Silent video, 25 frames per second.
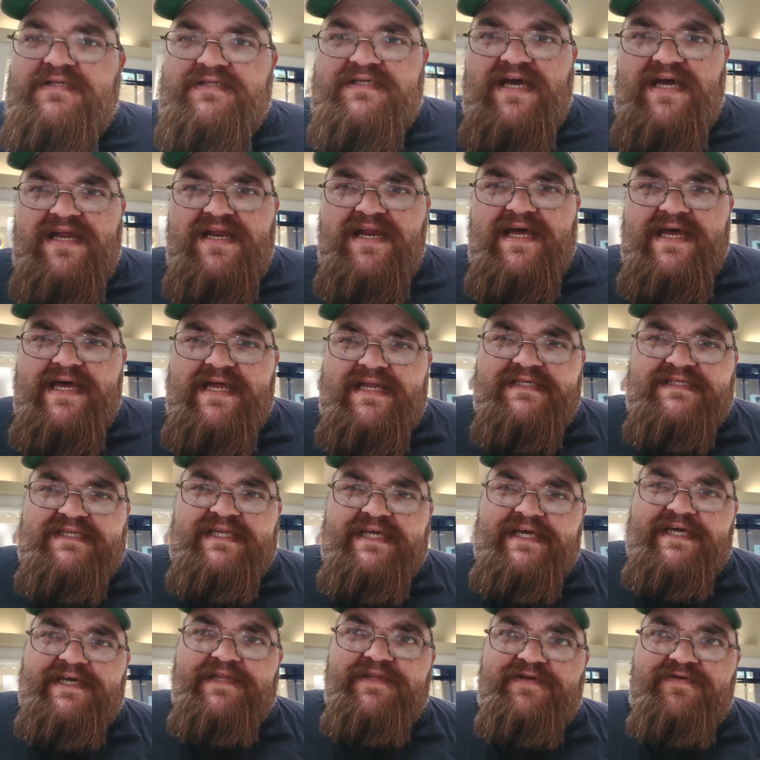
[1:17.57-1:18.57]
Don and I had to
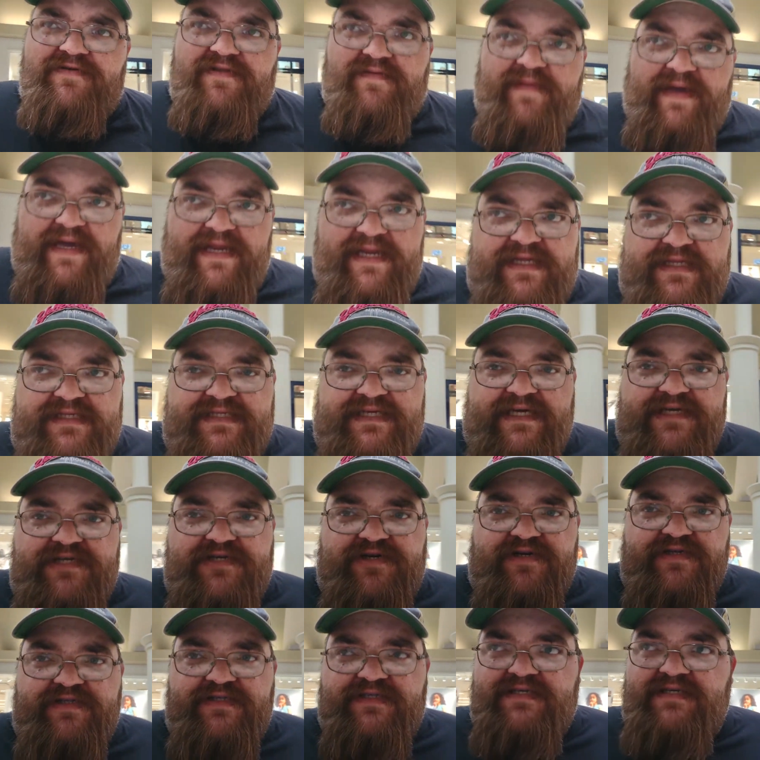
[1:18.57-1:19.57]
sneak in through the maintenance
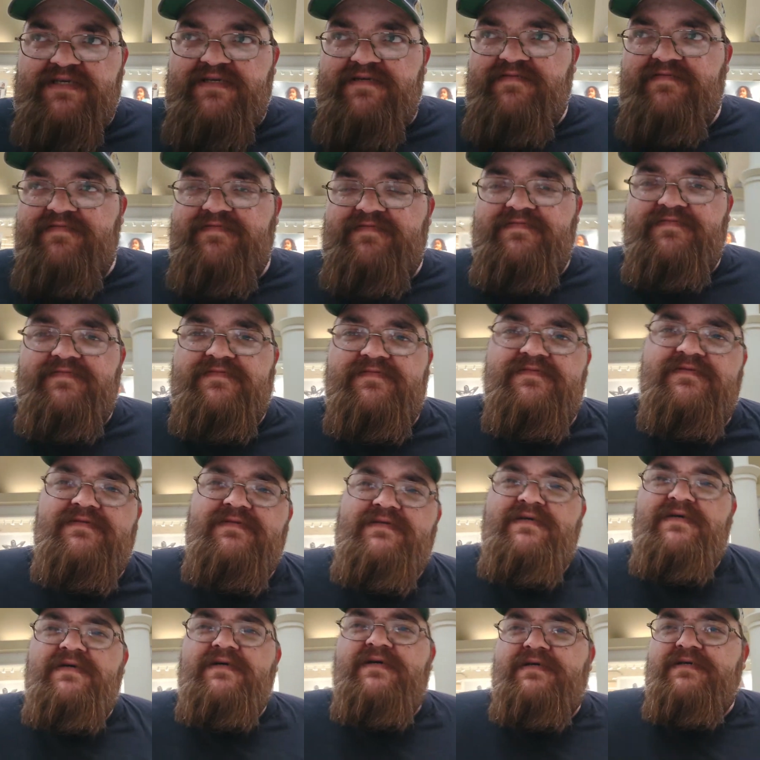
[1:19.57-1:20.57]
entrance.
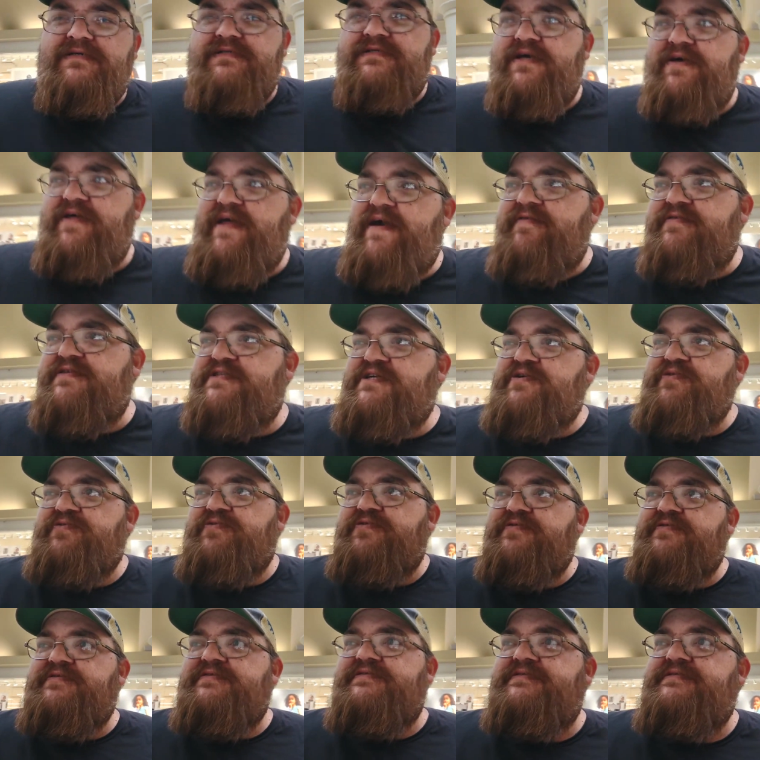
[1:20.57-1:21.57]
So that was
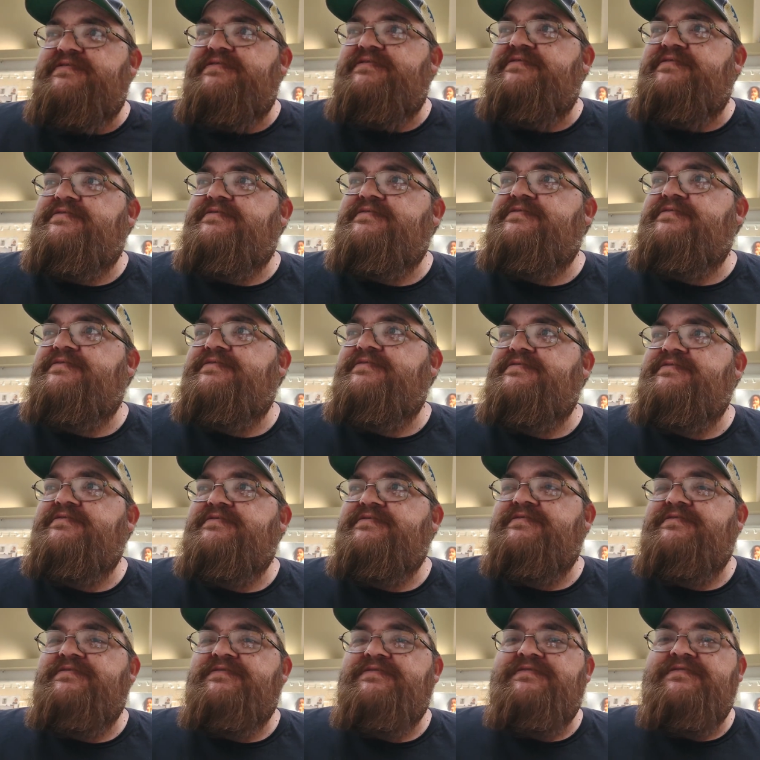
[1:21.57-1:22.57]
cool.
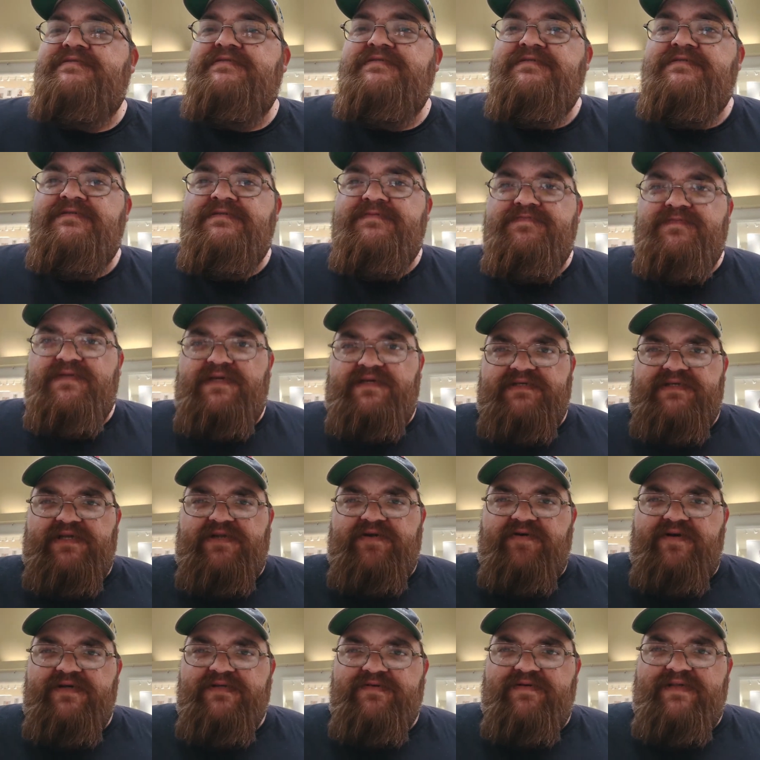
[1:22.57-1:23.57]
Yeah, we did. Because the
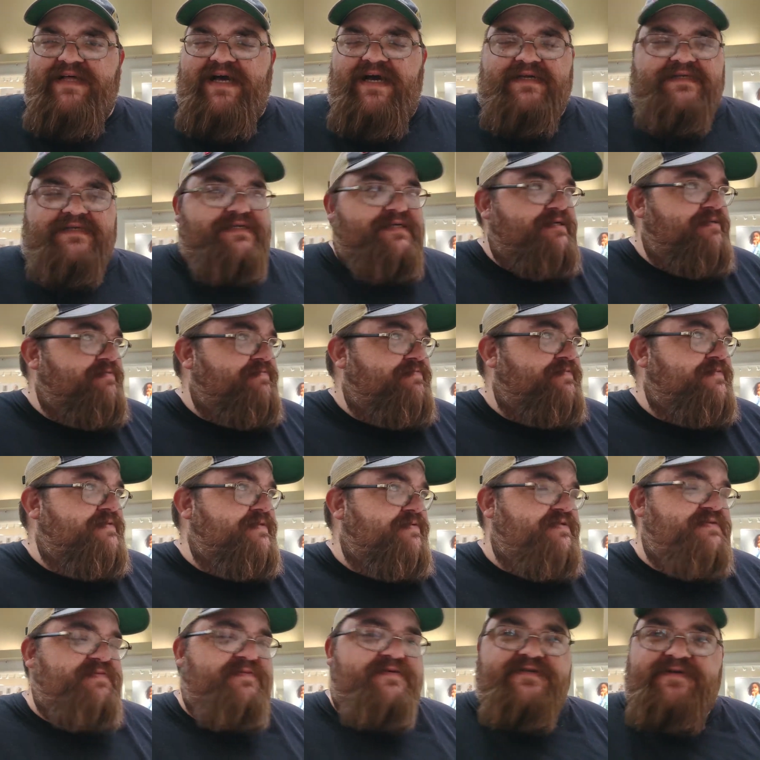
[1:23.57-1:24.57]
doors were locked.
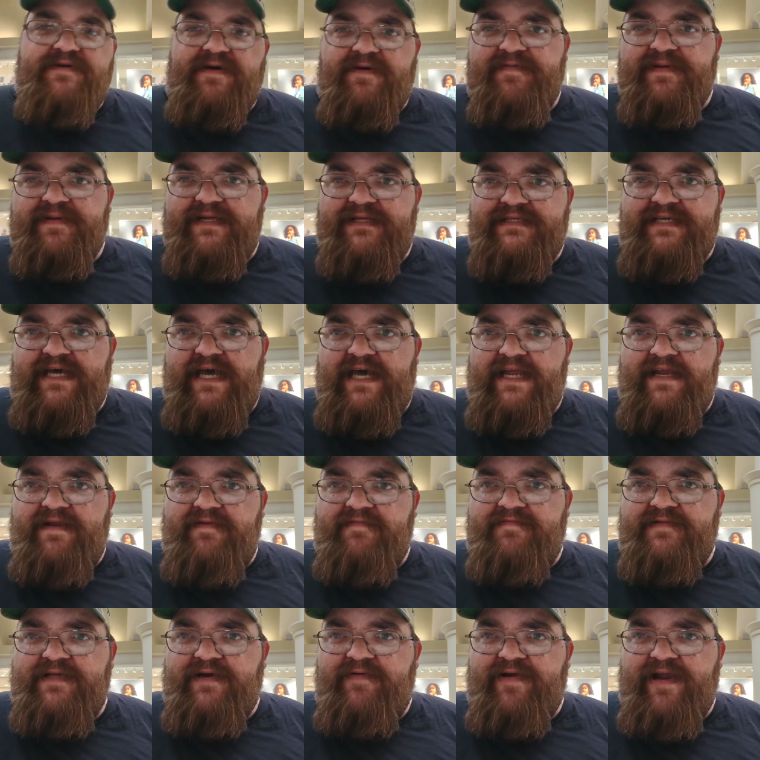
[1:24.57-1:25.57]
They were supposed to open at
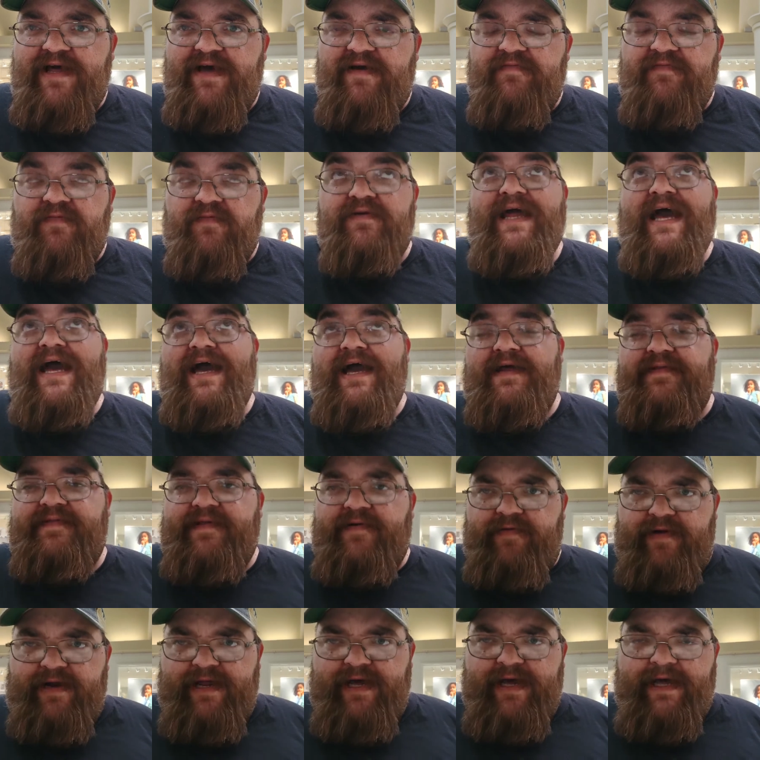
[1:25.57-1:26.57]
10. They were not 9.
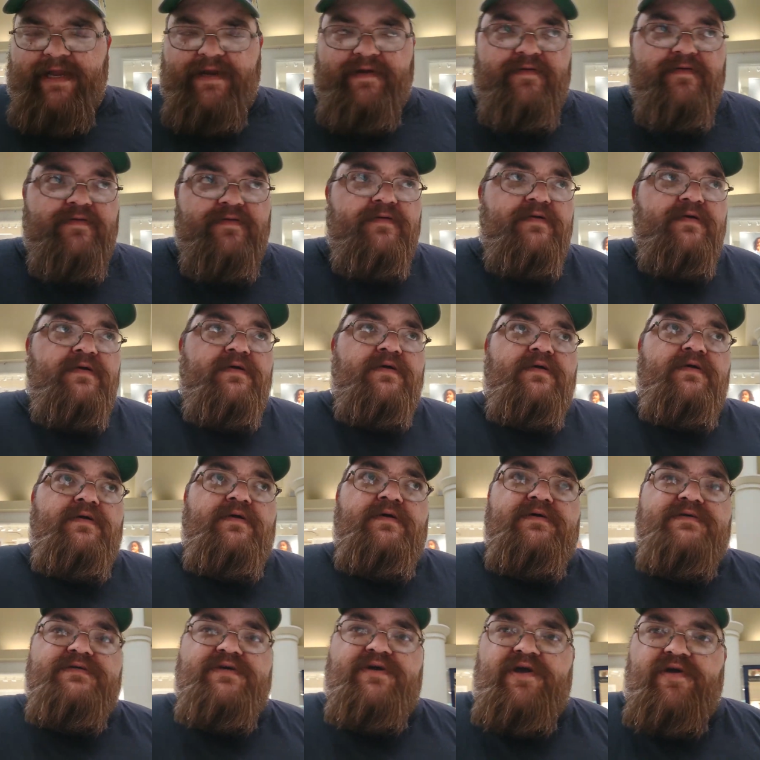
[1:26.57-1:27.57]
They were not.
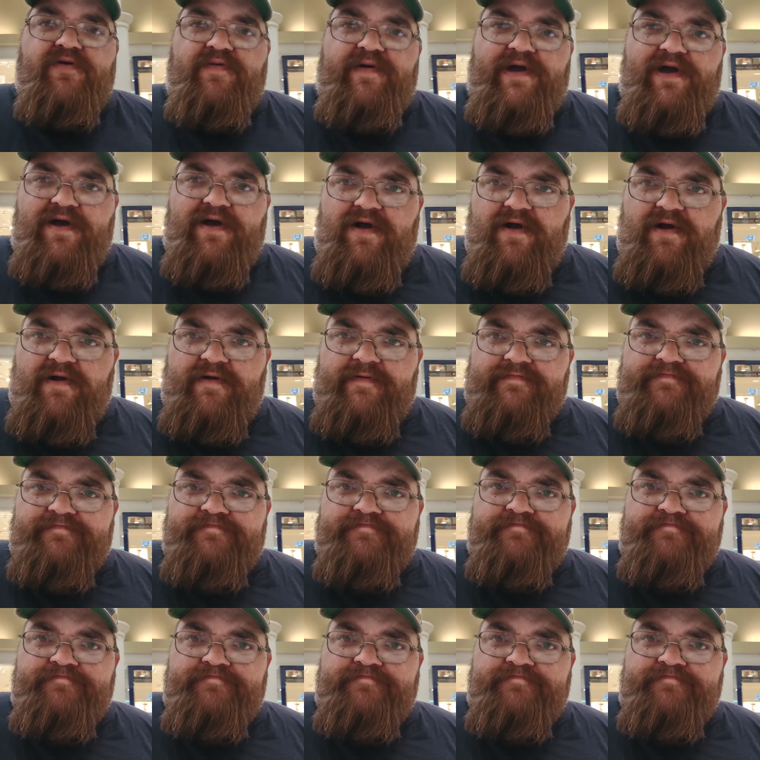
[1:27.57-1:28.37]
So here we are.